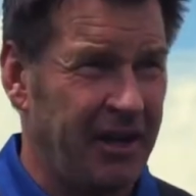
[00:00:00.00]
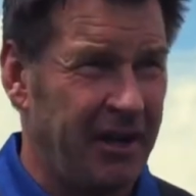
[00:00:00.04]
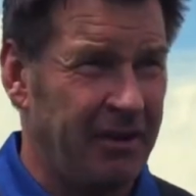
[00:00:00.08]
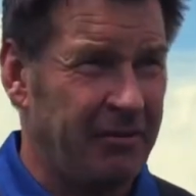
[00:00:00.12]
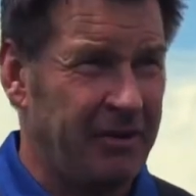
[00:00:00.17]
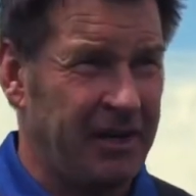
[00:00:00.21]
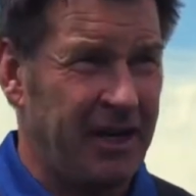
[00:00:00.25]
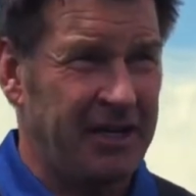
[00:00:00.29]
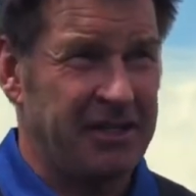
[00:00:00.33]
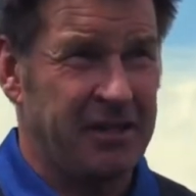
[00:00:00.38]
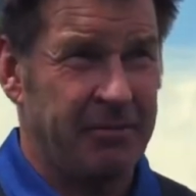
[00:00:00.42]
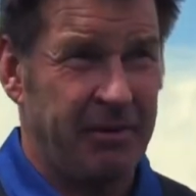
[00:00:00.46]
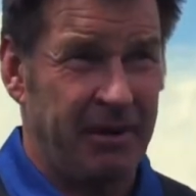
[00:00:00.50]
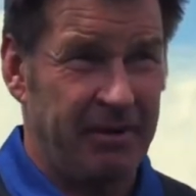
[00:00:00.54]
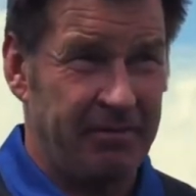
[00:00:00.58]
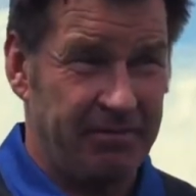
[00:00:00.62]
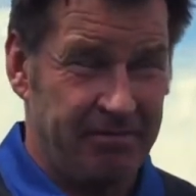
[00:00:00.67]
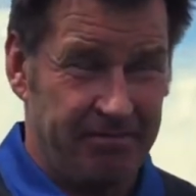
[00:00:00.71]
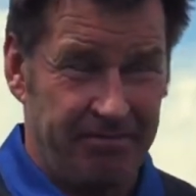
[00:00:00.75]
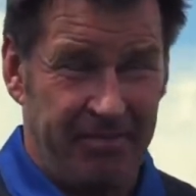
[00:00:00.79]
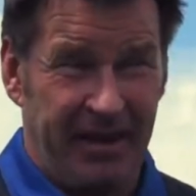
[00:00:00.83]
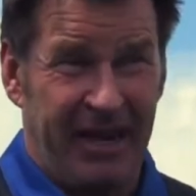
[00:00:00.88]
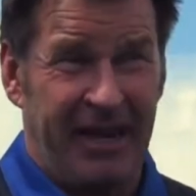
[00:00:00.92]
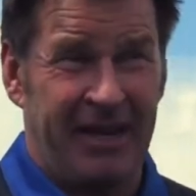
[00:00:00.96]
It had to be
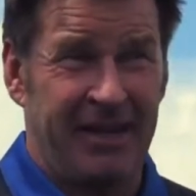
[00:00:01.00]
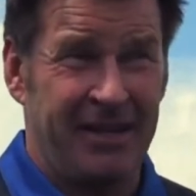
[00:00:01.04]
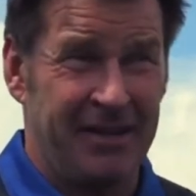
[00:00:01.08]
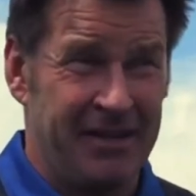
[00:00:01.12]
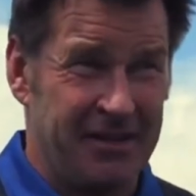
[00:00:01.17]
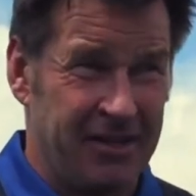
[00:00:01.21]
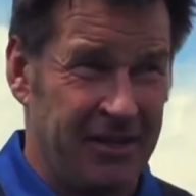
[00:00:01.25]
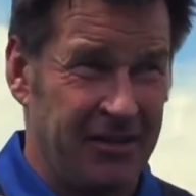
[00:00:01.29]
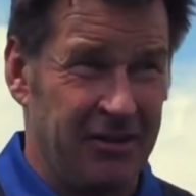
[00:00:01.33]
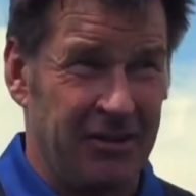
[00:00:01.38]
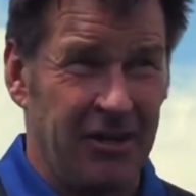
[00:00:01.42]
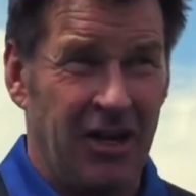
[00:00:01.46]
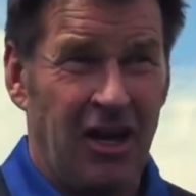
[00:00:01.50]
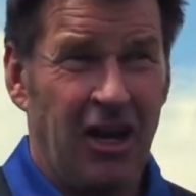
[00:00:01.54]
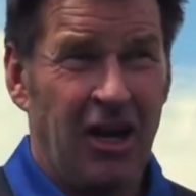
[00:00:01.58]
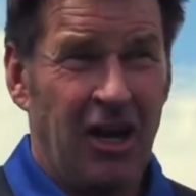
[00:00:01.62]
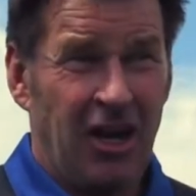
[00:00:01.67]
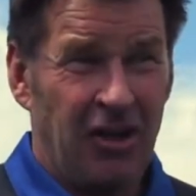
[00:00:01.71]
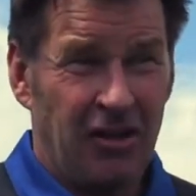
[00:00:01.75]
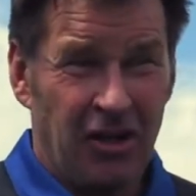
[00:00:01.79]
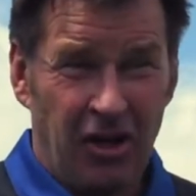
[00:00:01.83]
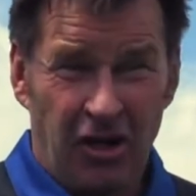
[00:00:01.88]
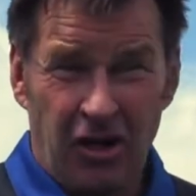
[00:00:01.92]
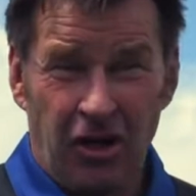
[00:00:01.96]
pinned and
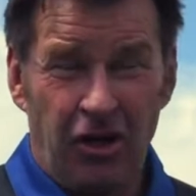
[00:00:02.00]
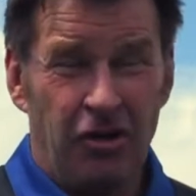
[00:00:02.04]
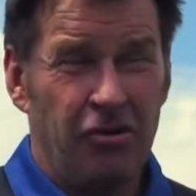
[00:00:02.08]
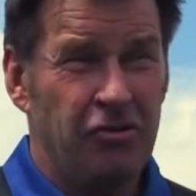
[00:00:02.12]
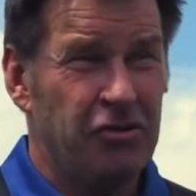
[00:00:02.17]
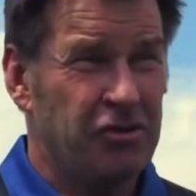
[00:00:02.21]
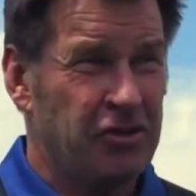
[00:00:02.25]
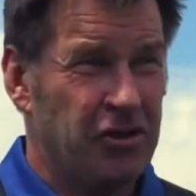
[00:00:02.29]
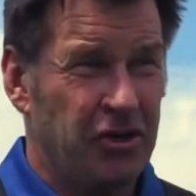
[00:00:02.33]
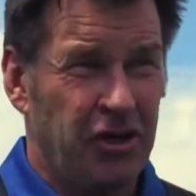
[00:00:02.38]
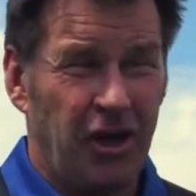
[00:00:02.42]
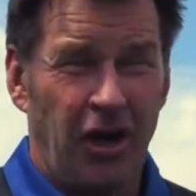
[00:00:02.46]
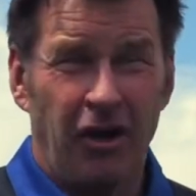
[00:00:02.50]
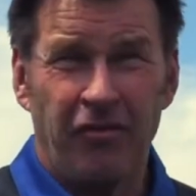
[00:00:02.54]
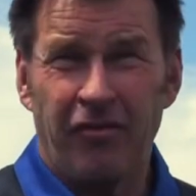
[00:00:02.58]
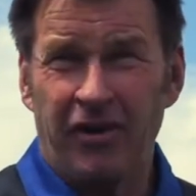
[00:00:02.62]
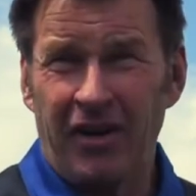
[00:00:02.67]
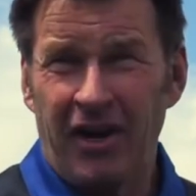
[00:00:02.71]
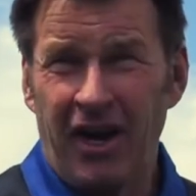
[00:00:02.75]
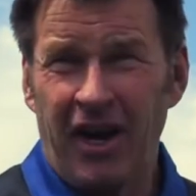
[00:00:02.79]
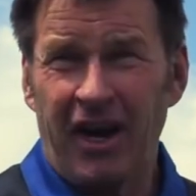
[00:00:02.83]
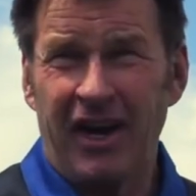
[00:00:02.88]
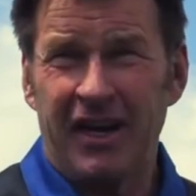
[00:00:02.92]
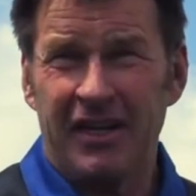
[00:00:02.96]
the glues took
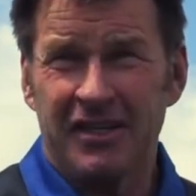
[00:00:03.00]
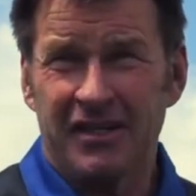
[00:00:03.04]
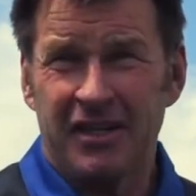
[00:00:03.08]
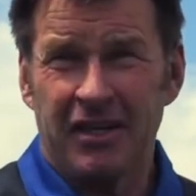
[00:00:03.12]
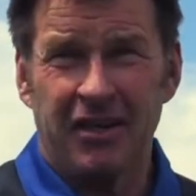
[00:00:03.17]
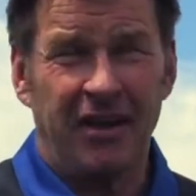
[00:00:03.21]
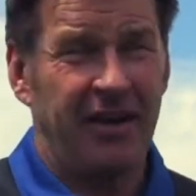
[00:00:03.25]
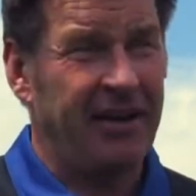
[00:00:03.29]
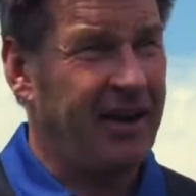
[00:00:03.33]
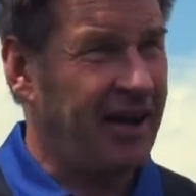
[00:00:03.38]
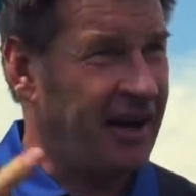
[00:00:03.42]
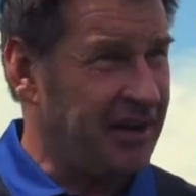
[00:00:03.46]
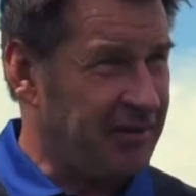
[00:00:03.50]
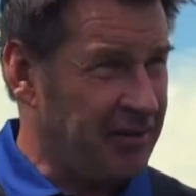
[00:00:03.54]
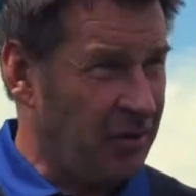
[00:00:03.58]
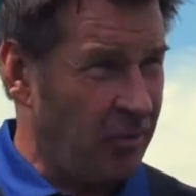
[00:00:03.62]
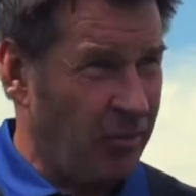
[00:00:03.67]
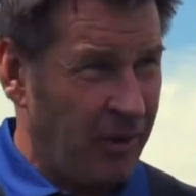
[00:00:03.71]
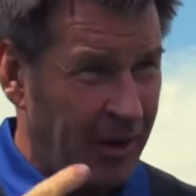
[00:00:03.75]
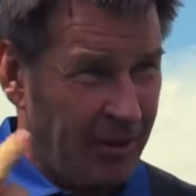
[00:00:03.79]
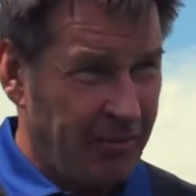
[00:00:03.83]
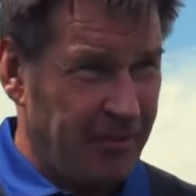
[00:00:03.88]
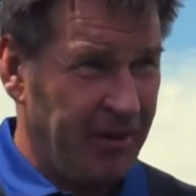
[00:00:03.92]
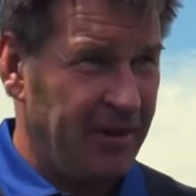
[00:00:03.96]
overnight, so then they had to
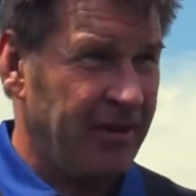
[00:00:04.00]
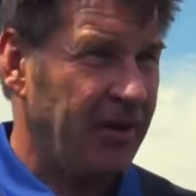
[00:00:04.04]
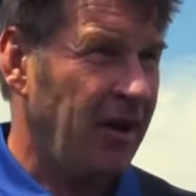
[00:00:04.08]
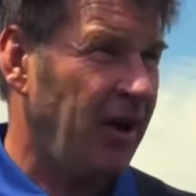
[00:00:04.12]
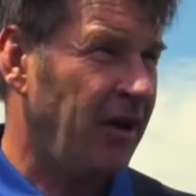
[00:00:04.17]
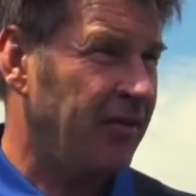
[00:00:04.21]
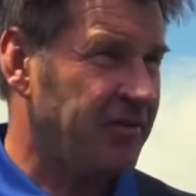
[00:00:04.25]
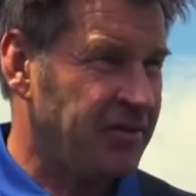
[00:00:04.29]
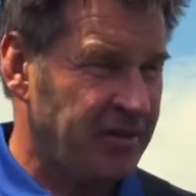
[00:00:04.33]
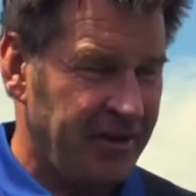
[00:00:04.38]
whip the dart.